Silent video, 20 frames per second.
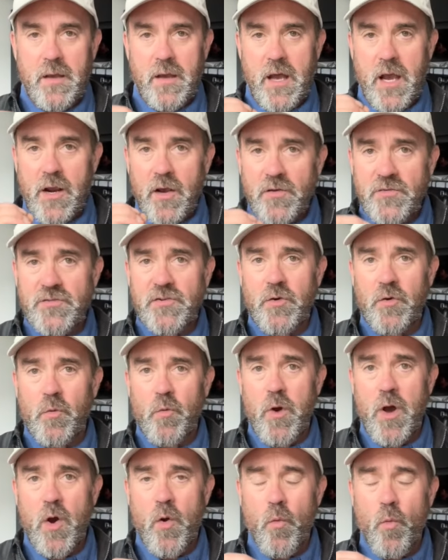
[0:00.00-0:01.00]
I
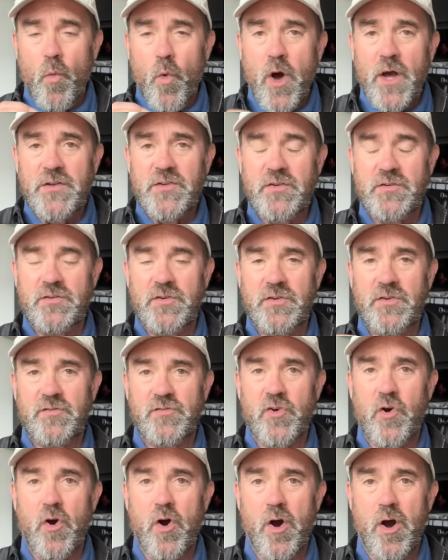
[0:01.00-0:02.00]
also wanted to
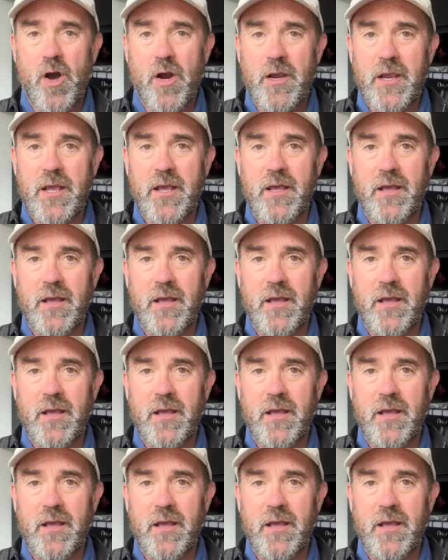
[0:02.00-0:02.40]
talk